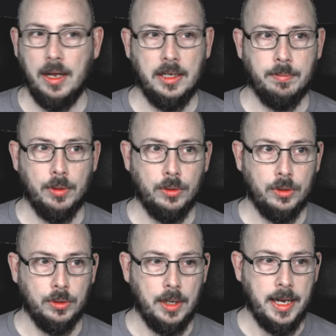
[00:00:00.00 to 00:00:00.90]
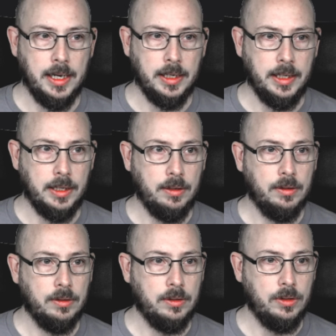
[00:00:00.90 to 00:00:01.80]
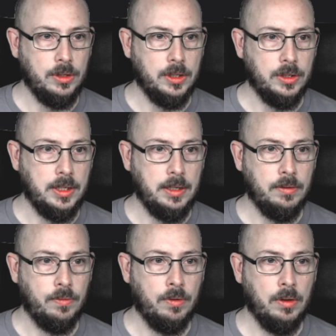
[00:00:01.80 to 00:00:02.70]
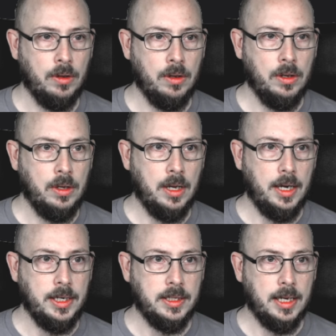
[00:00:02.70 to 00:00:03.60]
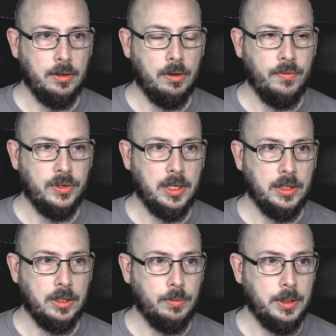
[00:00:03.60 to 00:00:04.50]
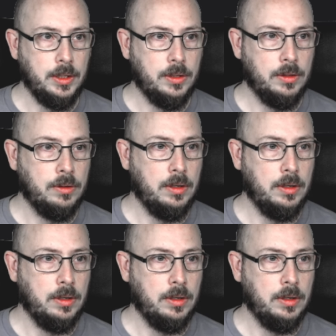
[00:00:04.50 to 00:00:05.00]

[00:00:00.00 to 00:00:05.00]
I spoke to AI here, so you can see. I just had a conversation with it.